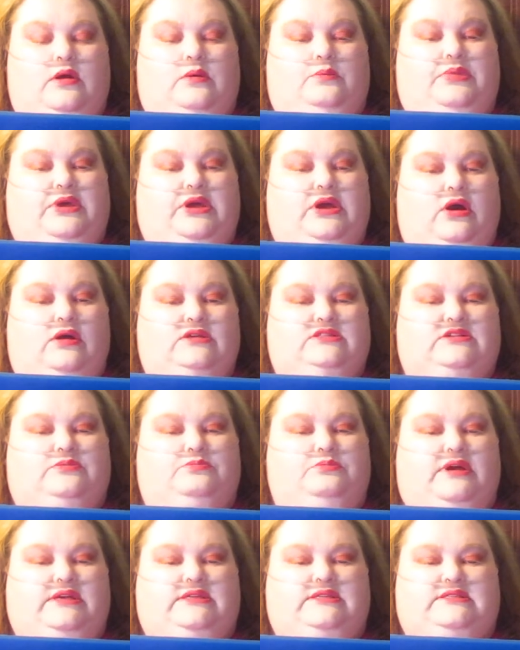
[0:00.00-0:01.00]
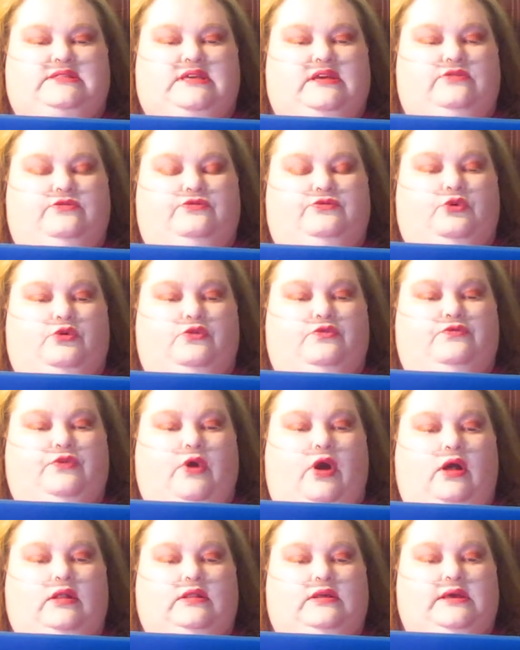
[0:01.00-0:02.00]
Because of my sinful
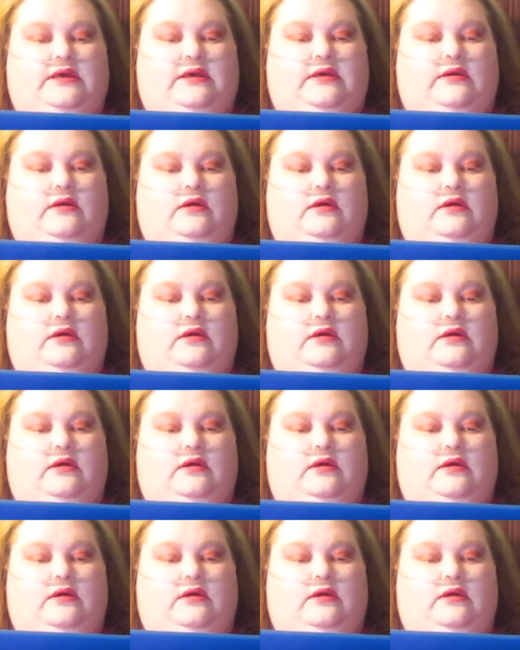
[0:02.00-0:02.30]
folly,